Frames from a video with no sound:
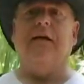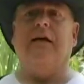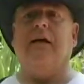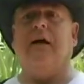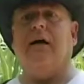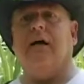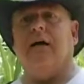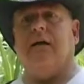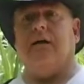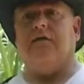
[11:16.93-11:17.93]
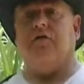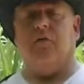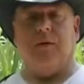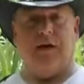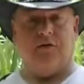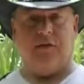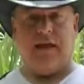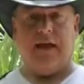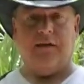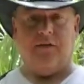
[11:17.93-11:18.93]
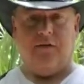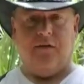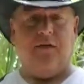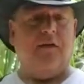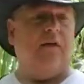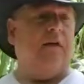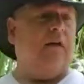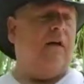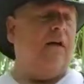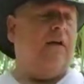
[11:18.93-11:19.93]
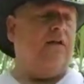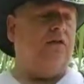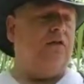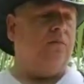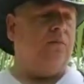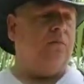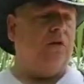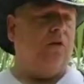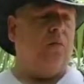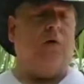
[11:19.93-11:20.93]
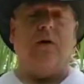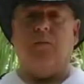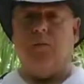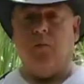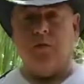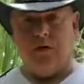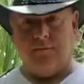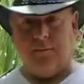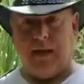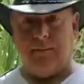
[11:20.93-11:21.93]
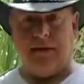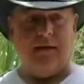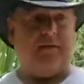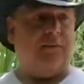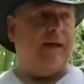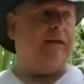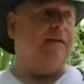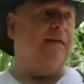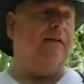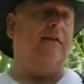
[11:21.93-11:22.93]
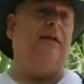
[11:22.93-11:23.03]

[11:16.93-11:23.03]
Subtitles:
so much that you know, one would have maybe expected,